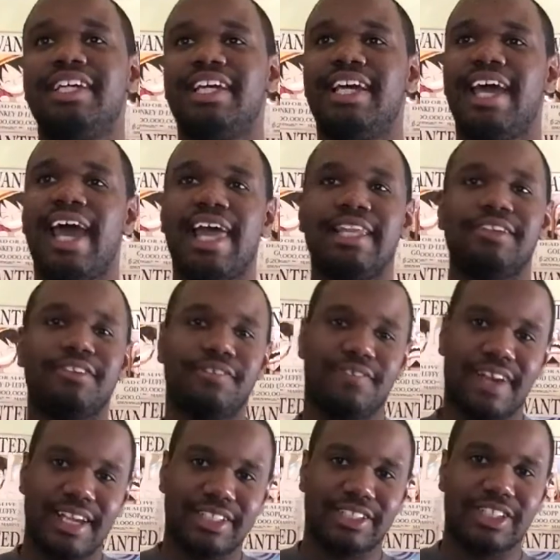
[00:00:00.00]
It had a little
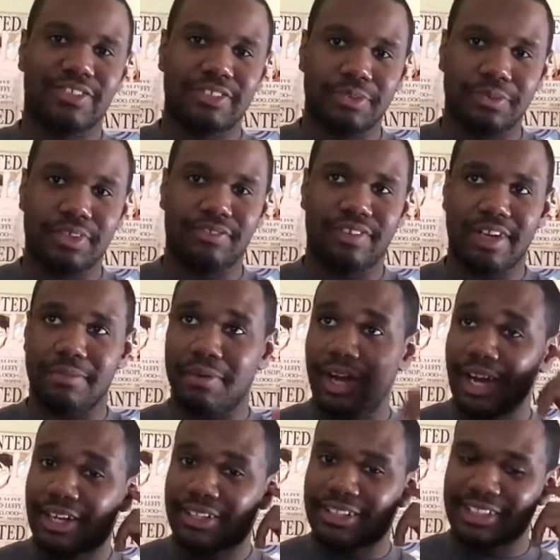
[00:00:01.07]
fan service with the
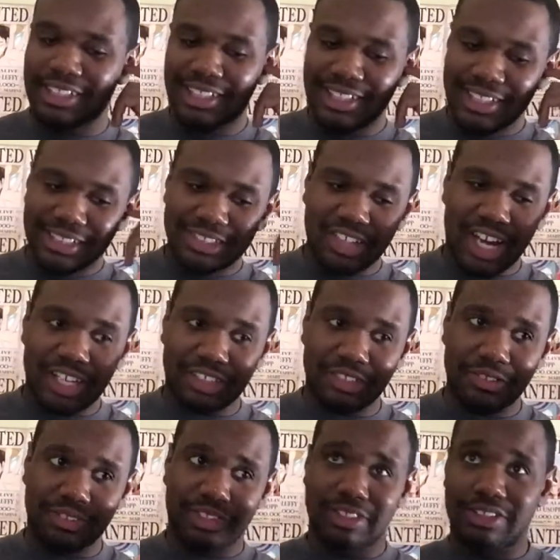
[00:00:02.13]
vampire trying to
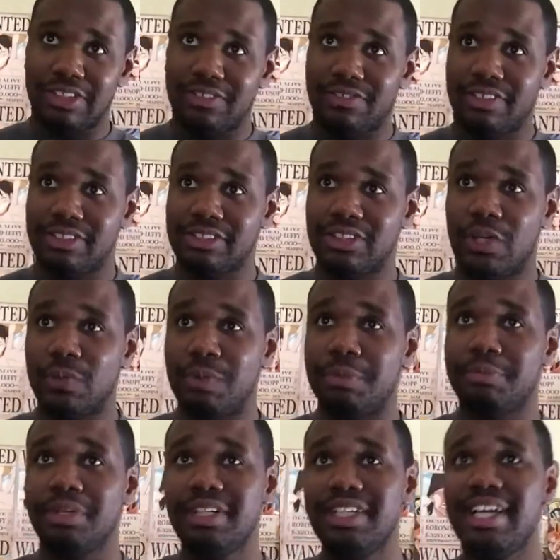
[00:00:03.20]
seduce the snow
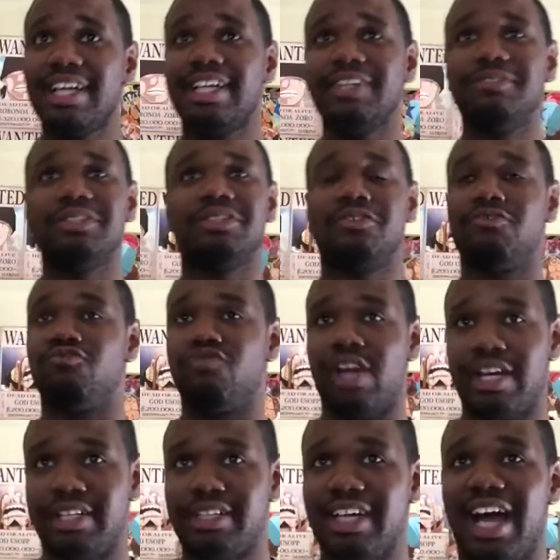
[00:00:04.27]
woman, but yeah, it was great.